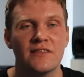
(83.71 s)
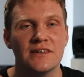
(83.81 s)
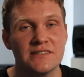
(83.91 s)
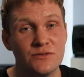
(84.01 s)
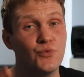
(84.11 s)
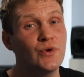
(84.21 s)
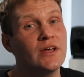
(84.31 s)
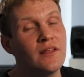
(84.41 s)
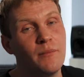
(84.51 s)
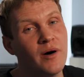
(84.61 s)
This is
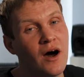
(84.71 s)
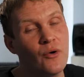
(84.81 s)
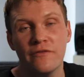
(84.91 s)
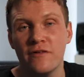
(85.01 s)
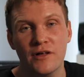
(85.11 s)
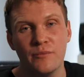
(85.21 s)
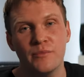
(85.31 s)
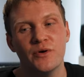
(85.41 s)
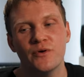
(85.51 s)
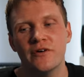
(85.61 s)
really a powerful
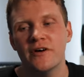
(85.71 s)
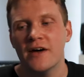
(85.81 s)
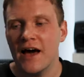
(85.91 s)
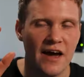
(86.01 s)
computer.